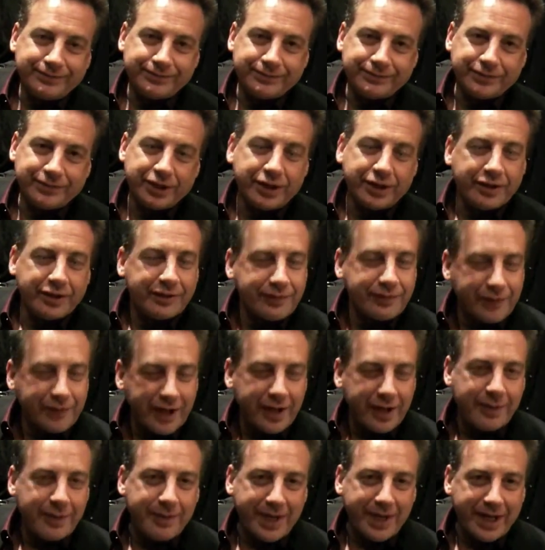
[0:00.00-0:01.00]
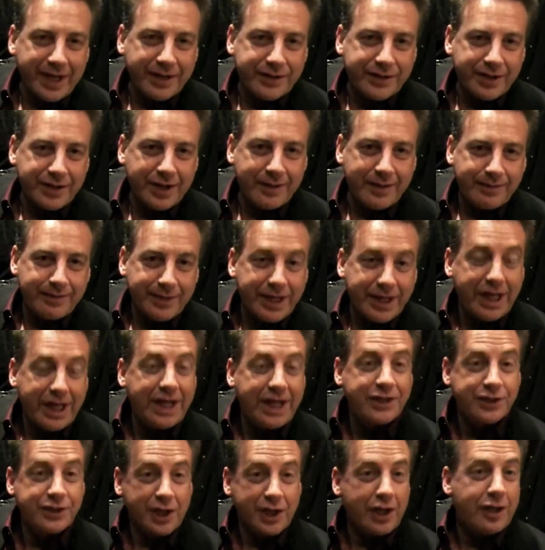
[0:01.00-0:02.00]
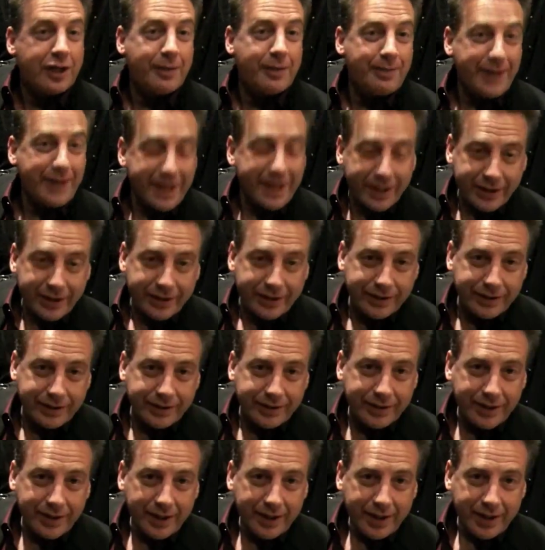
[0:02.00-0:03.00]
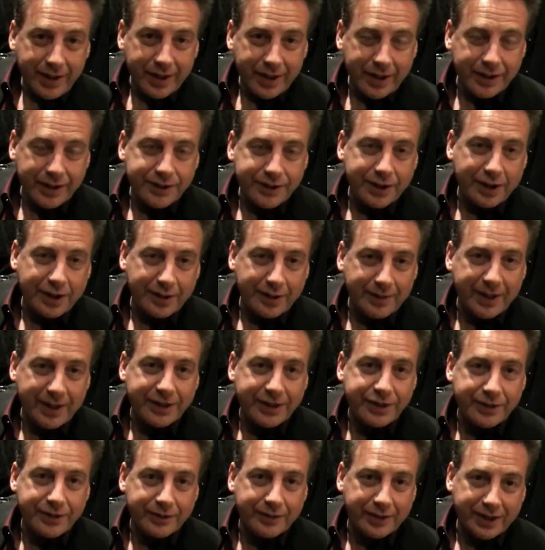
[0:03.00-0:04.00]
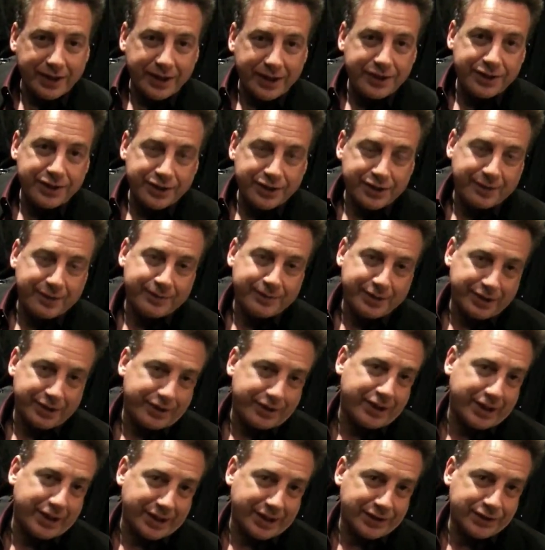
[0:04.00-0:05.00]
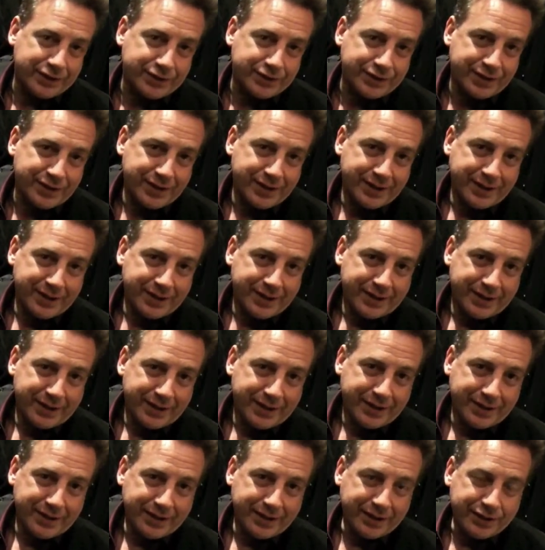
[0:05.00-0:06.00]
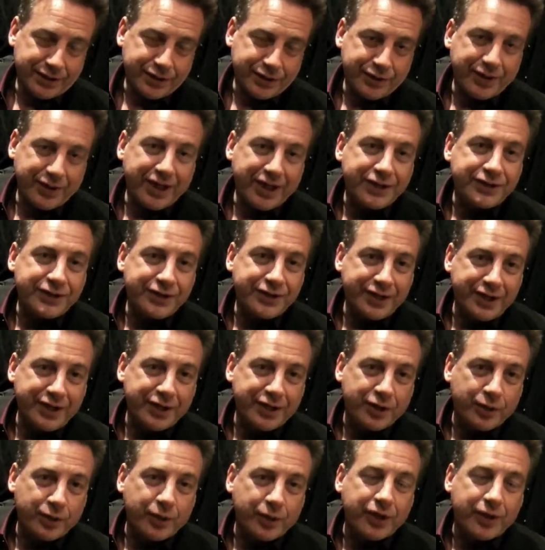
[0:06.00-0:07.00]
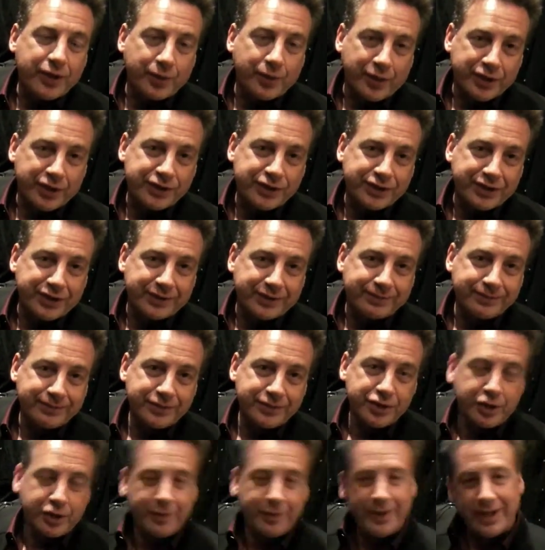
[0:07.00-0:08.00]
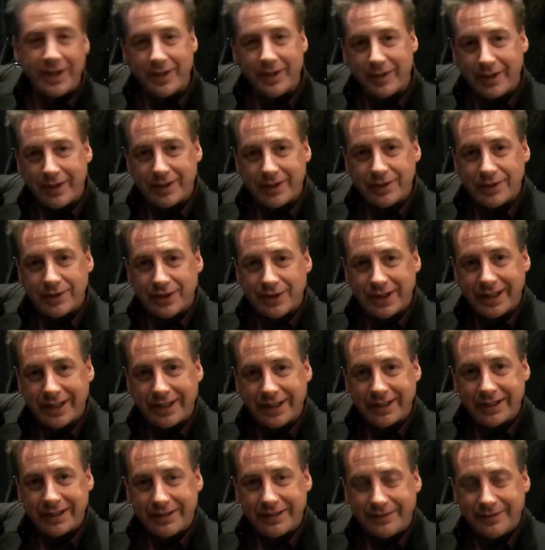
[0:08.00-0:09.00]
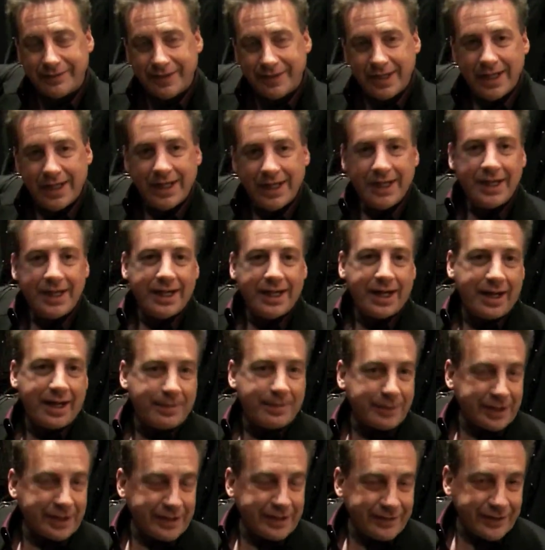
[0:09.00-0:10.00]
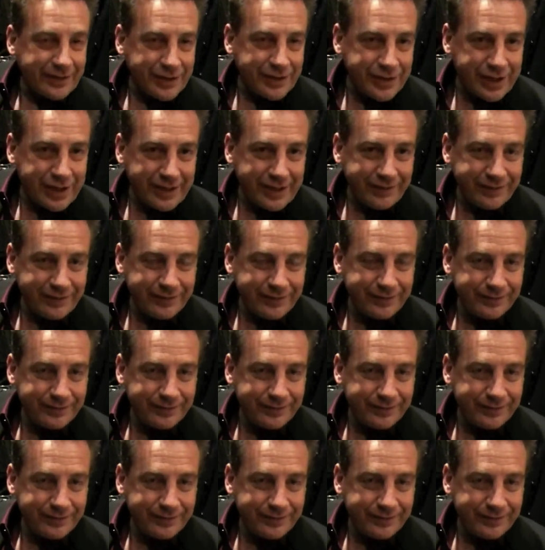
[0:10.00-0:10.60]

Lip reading: When you're in front of the backdrop, it's all about you, and it's all about your relationship to your audience. This creates theater where there was none. Joel Bauer here signing off. I believe in Jeff.